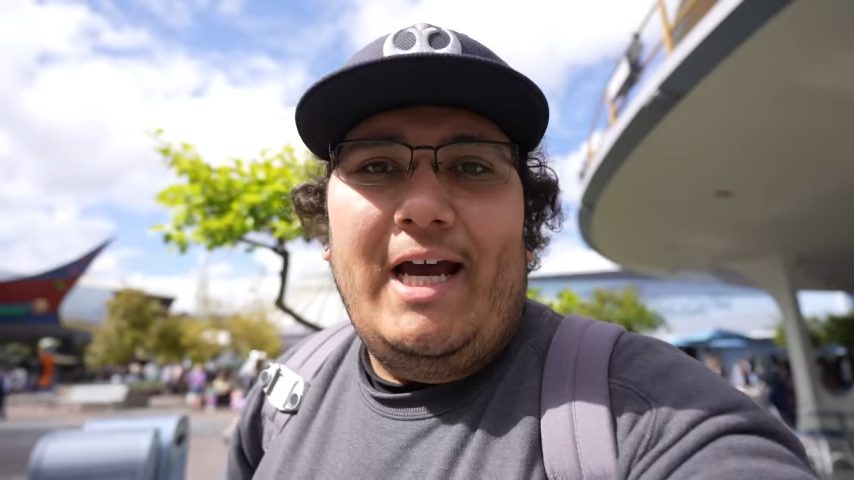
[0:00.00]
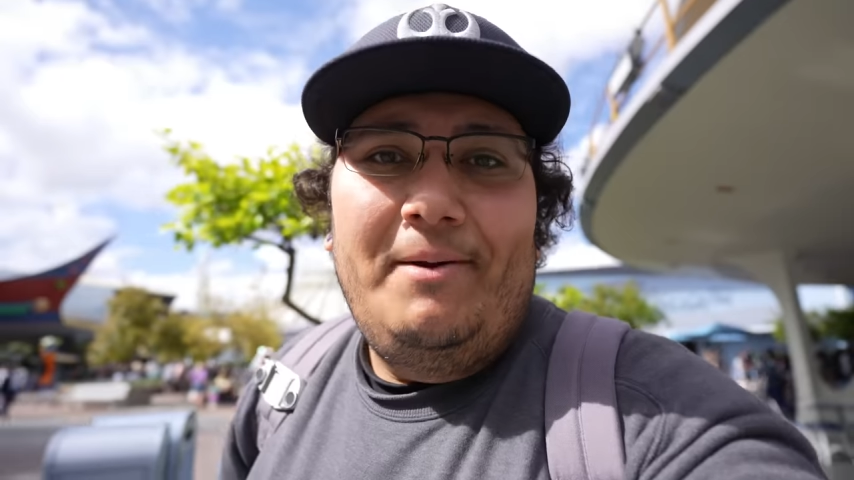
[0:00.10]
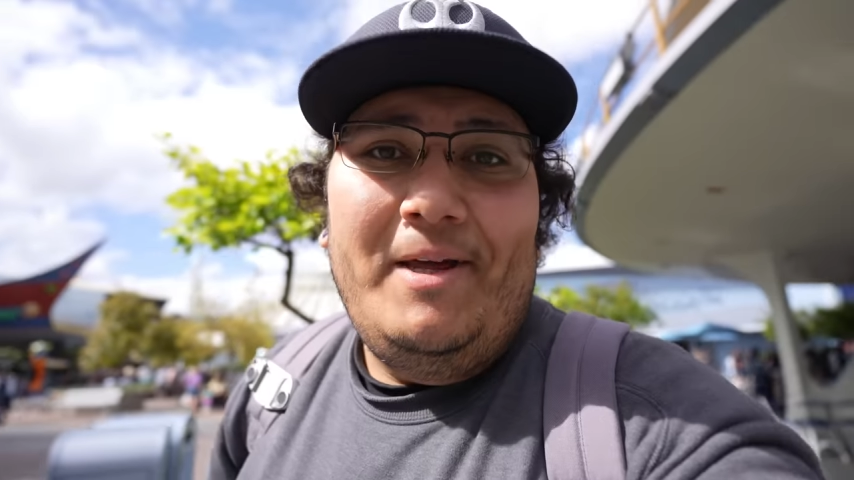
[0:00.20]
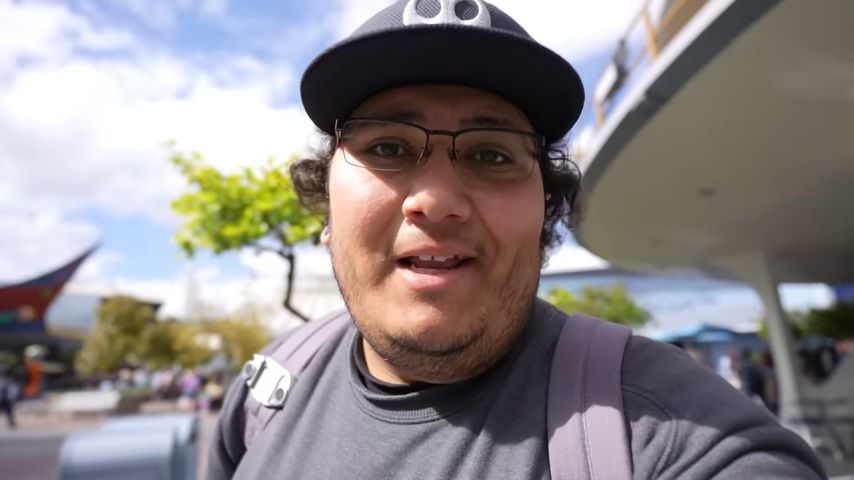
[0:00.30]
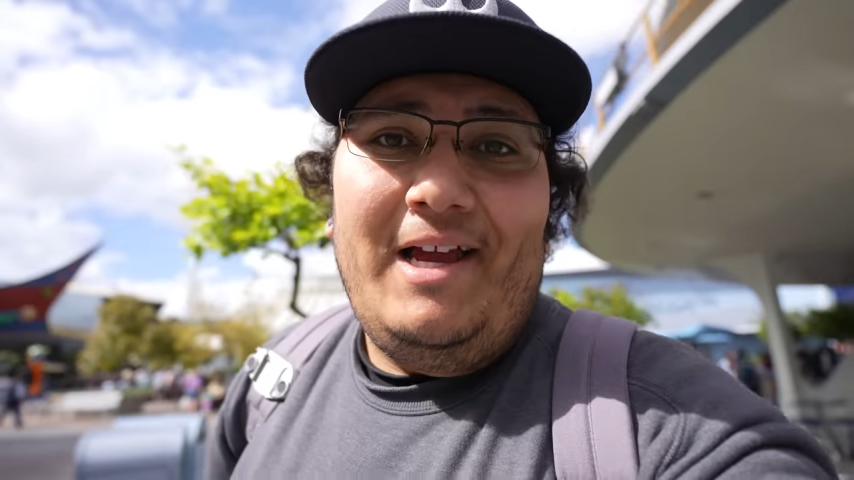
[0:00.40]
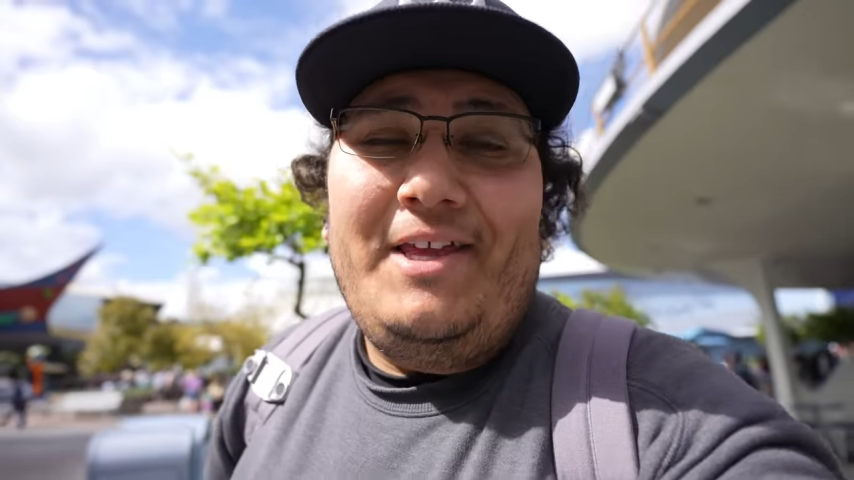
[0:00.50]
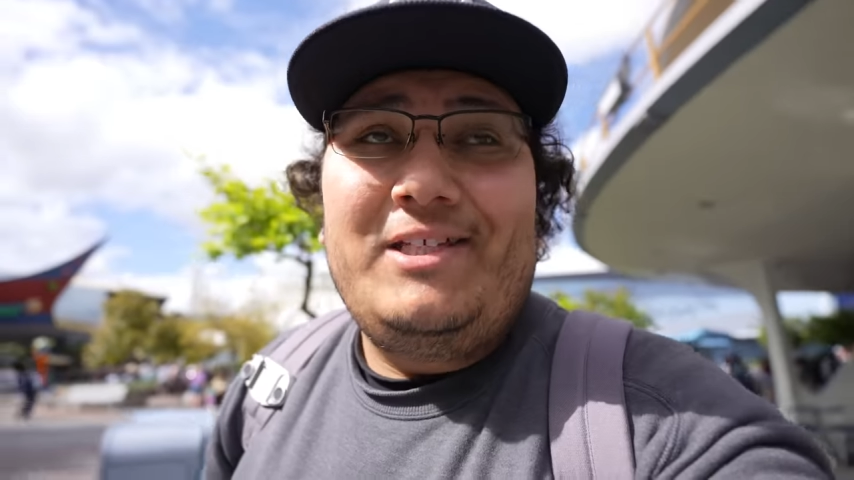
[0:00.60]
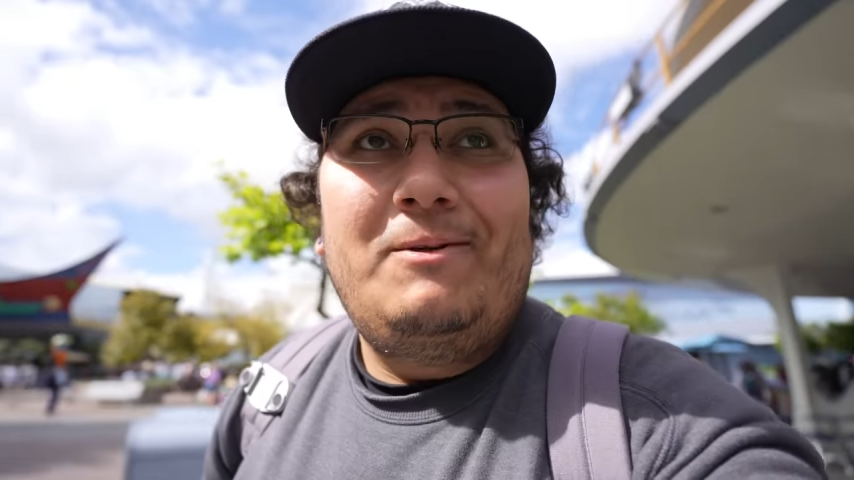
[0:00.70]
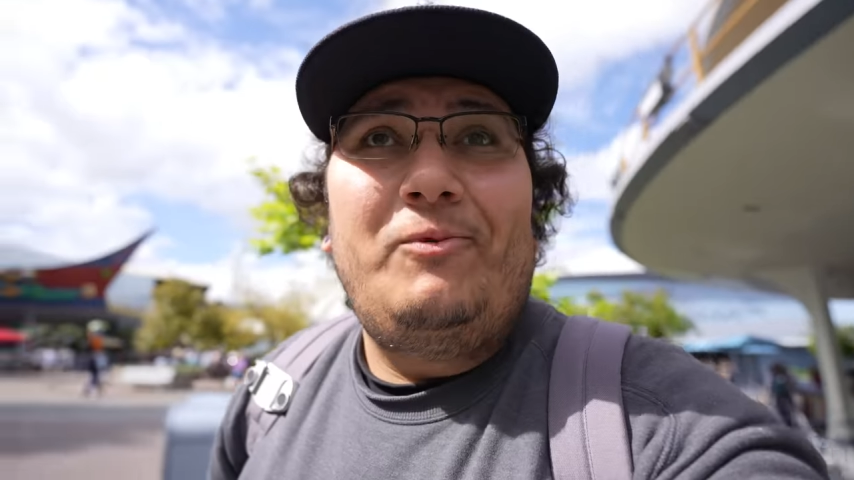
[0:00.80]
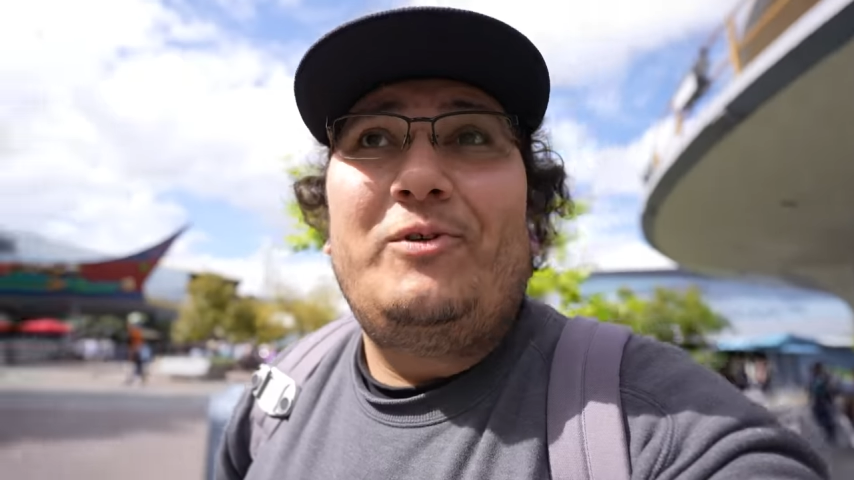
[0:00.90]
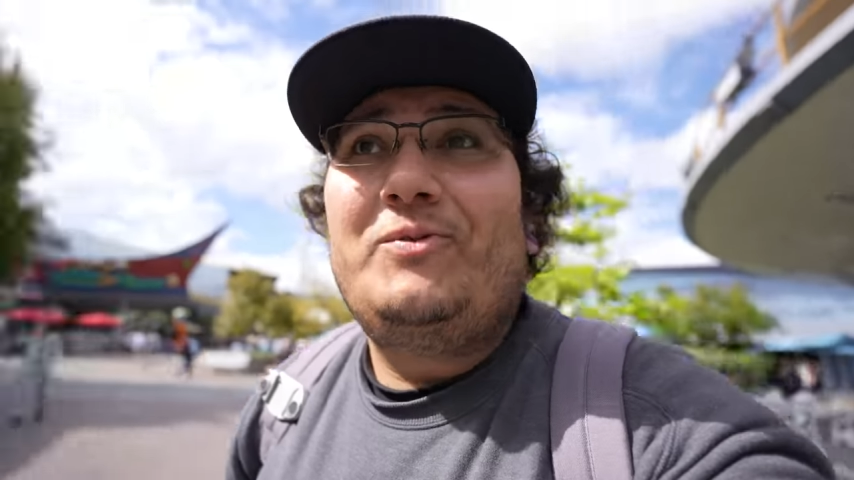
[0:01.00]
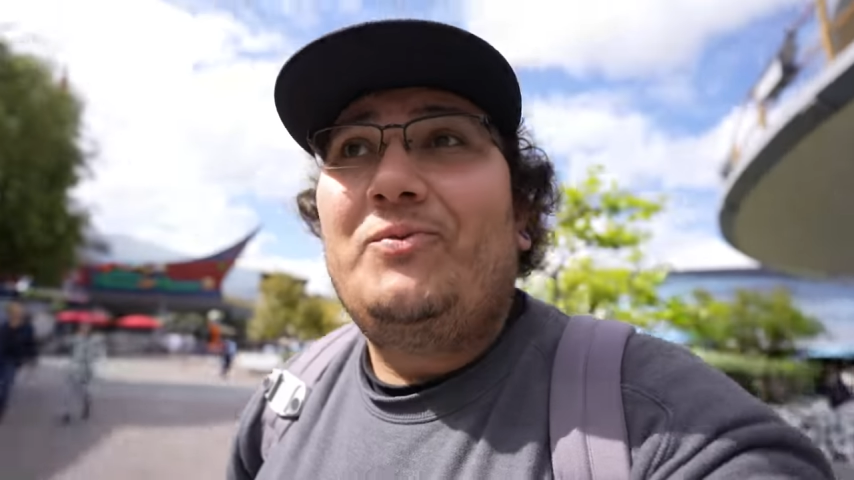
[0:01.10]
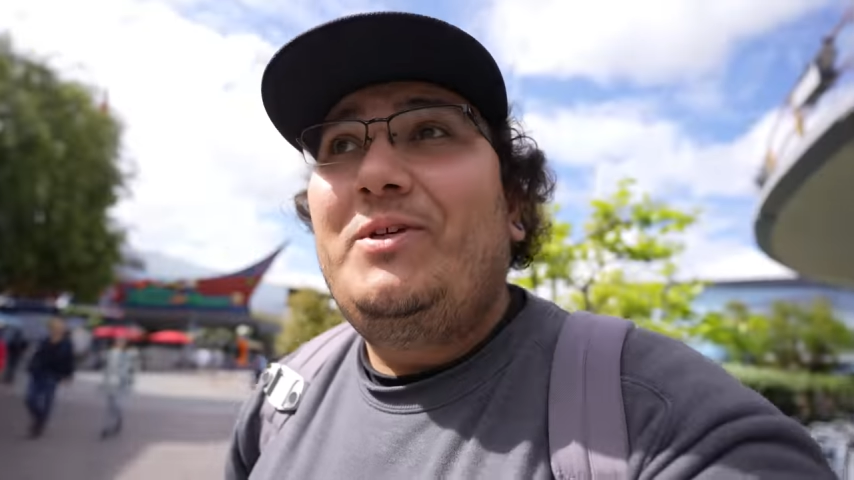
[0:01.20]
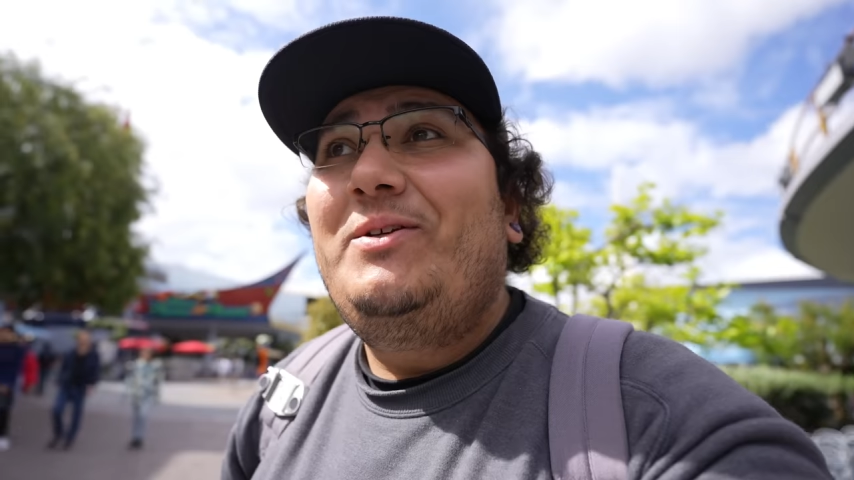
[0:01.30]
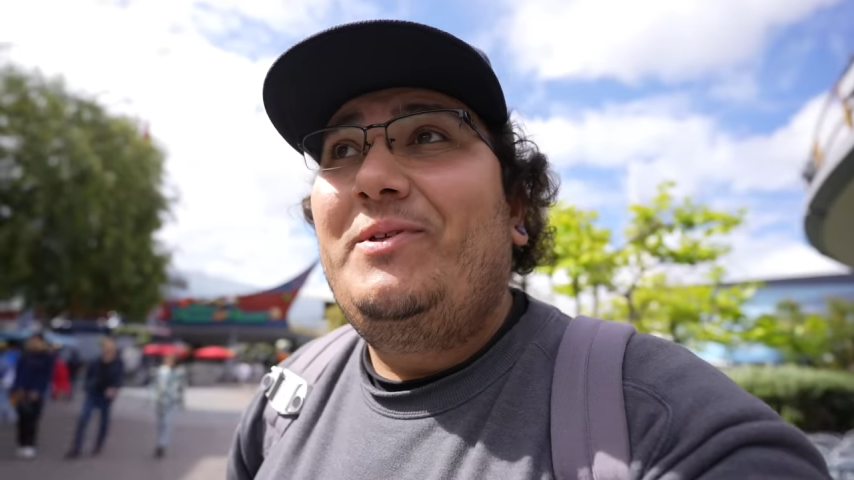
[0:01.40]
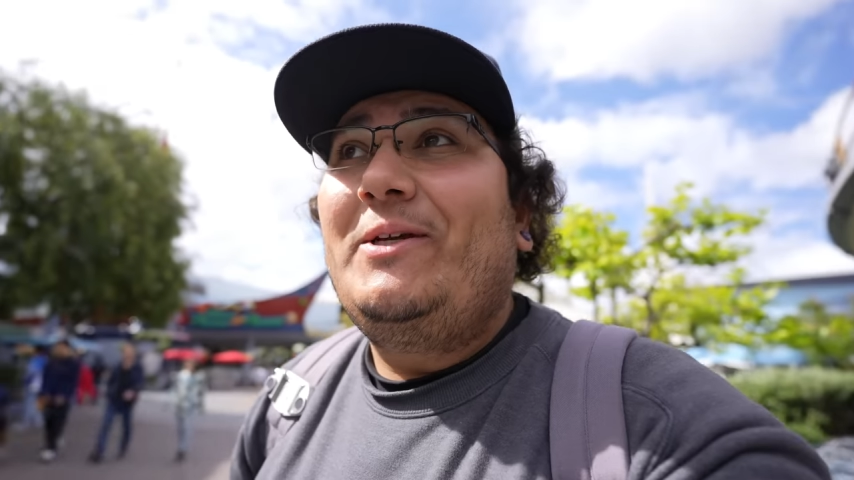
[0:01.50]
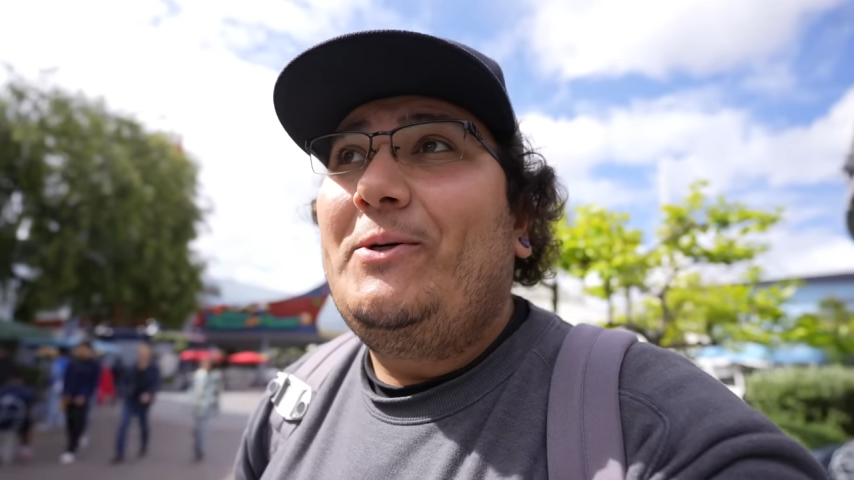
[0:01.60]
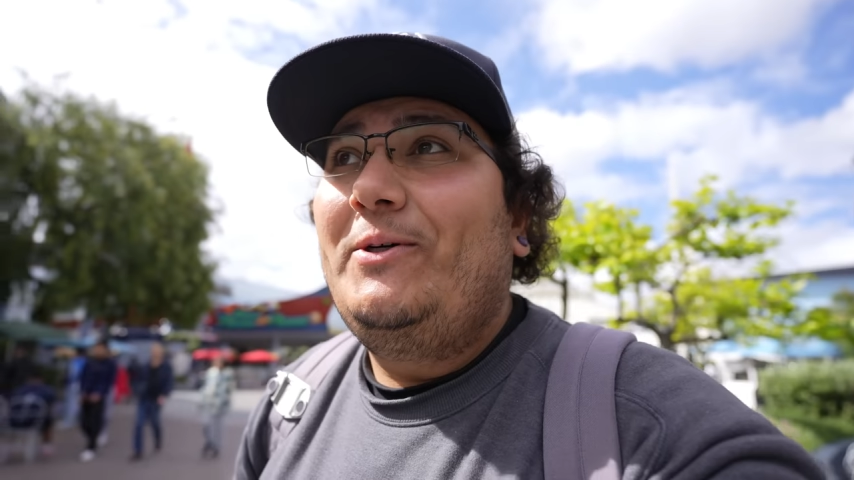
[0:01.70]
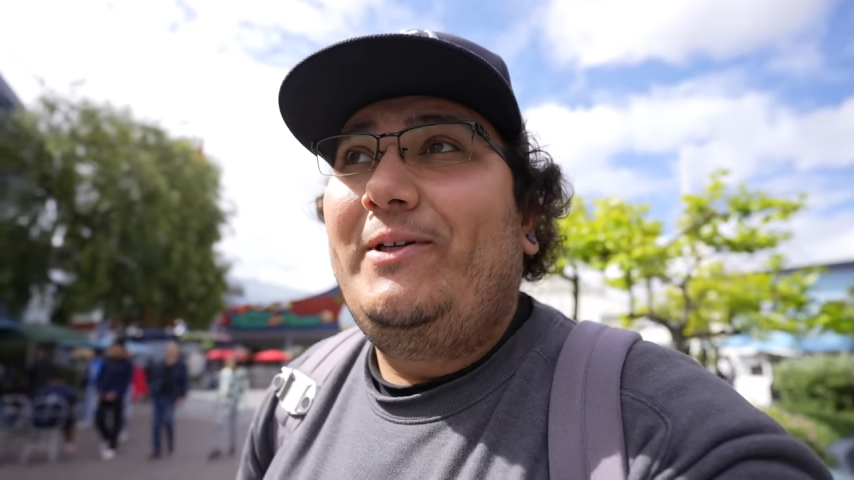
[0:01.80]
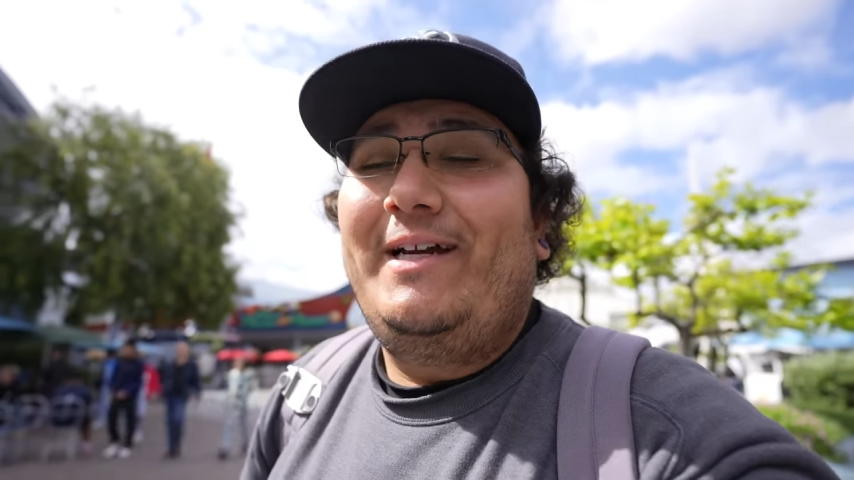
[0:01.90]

I'm not gonna lie, that sipper was really, really cool.